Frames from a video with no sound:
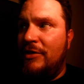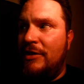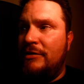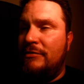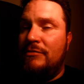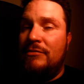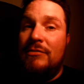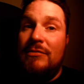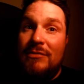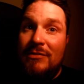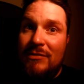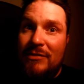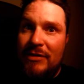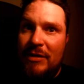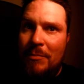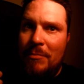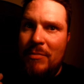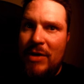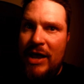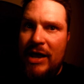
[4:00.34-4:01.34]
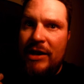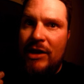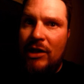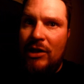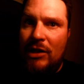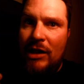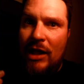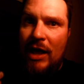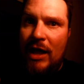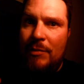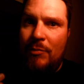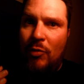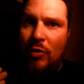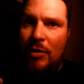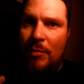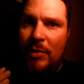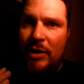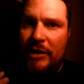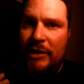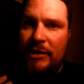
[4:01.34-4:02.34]
that made a lot
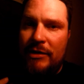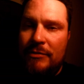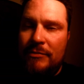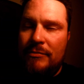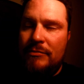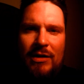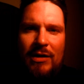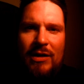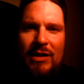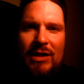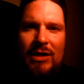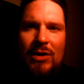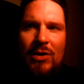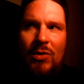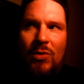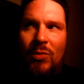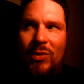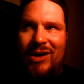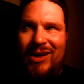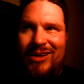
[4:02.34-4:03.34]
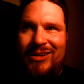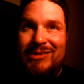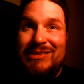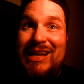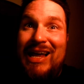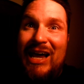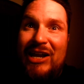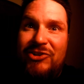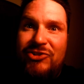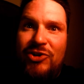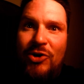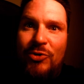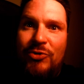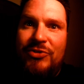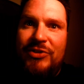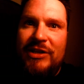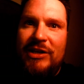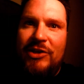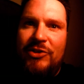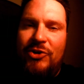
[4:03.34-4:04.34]
more money. Well, I
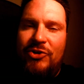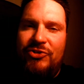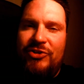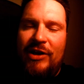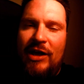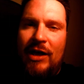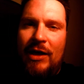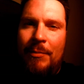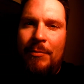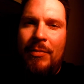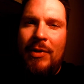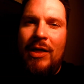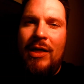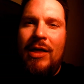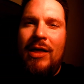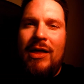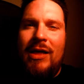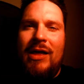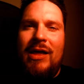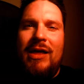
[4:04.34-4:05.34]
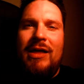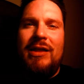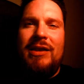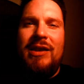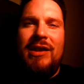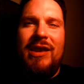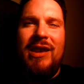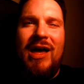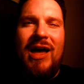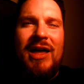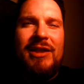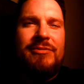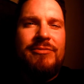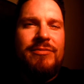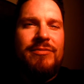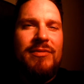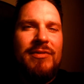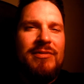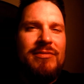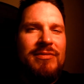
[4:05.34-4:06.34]
chose the other job.
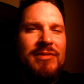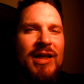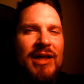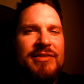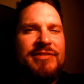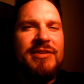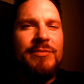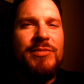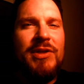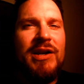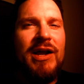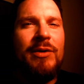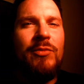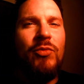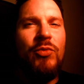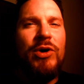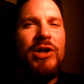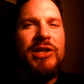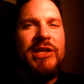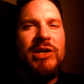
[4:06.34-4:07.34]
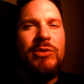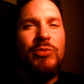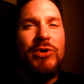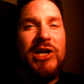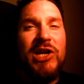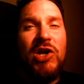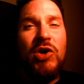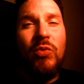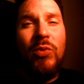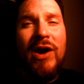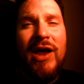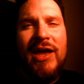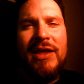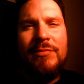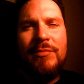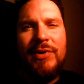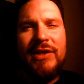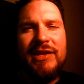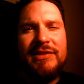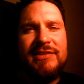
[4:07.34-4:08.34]
Not something I really
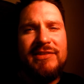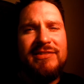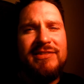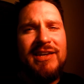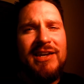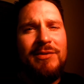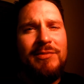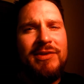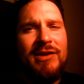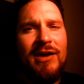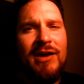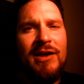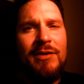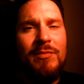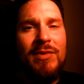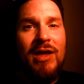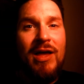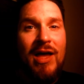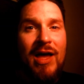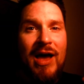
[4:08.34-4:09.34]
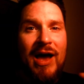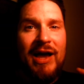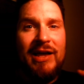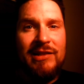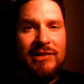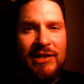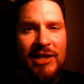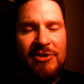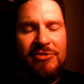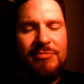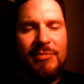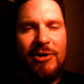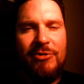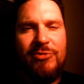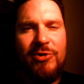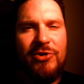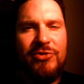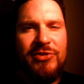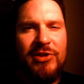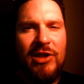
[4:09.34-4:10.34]
regret, but at the same time, I left my
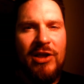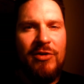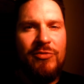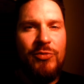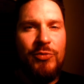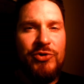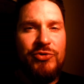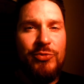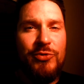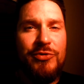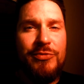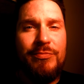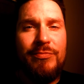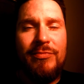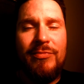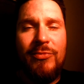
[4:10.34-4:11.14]
first love, which was